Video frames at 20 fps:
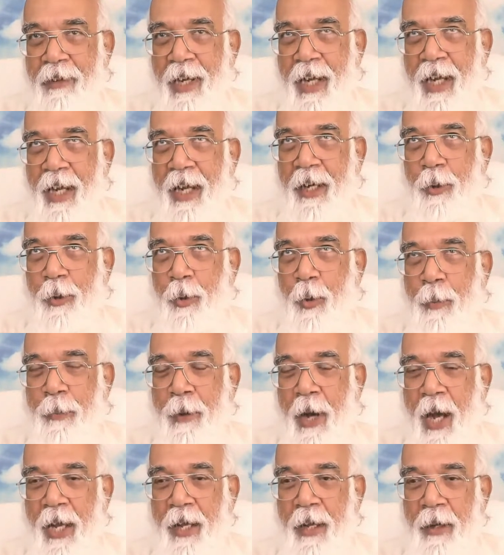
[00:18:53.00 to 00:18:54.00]
And
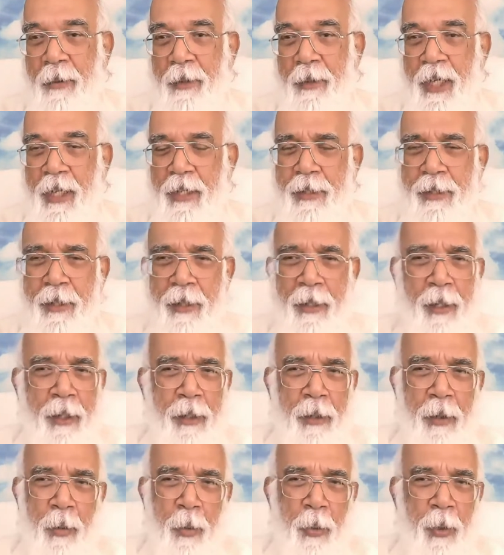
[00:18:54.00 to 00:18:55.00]
upaya means
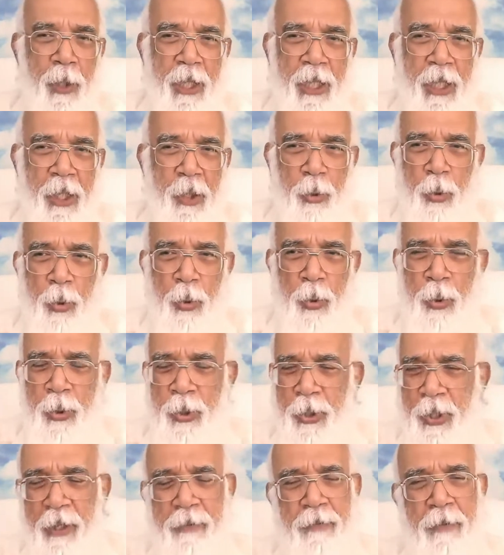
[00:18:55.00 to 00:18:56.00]
we
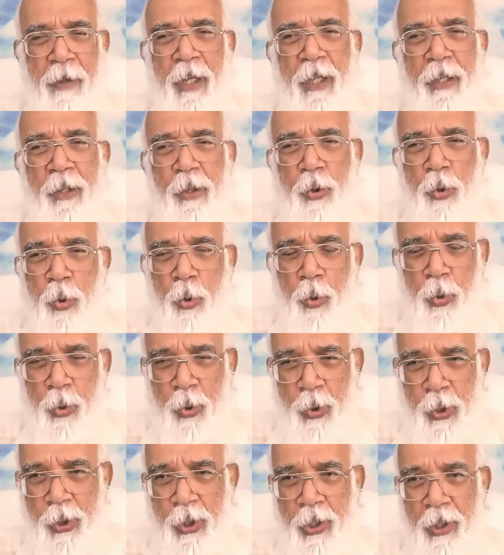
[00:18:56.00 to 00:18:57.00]
use different
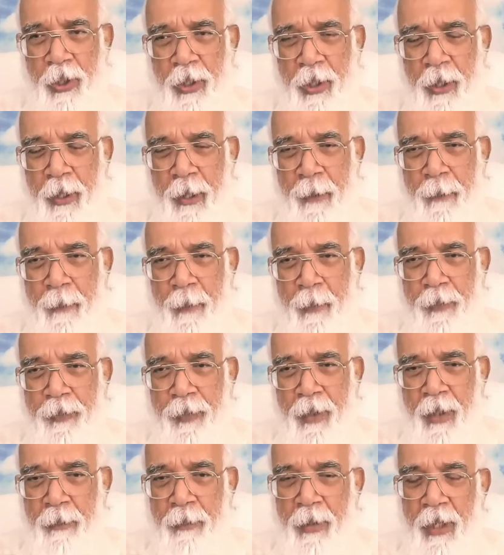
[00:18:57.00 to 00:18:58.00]
tools.
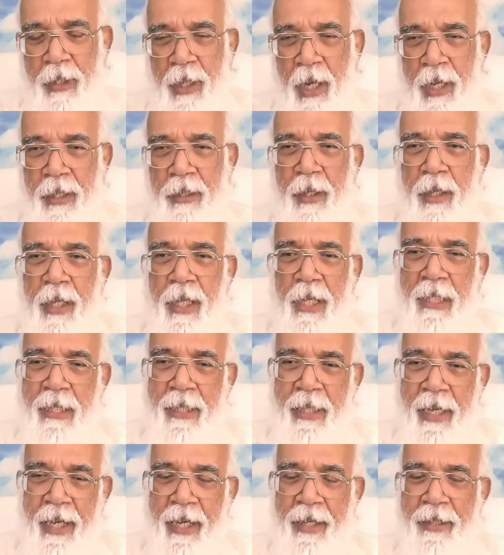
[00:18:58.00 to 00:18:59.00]
Patanjali
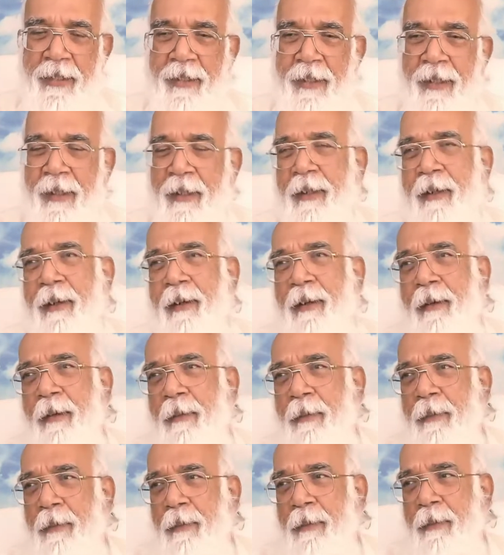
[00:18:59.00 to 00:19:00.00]
says,
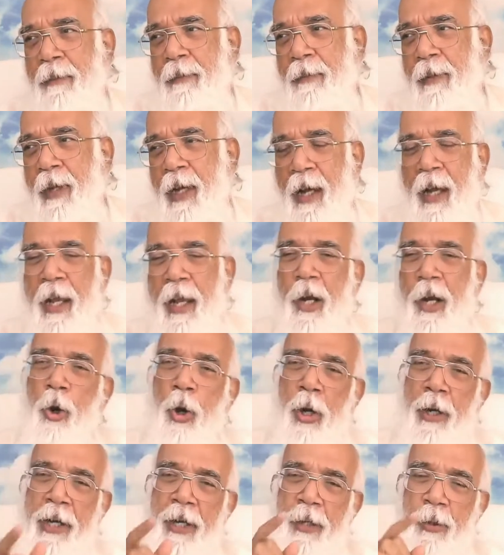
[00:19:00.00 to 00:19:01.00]
uh,
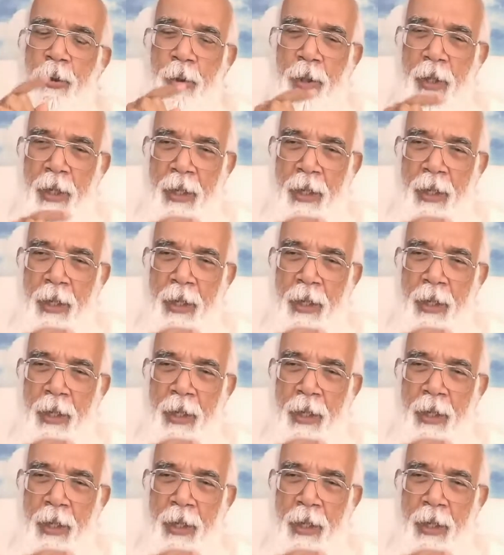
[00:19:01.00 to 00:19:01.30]
according to the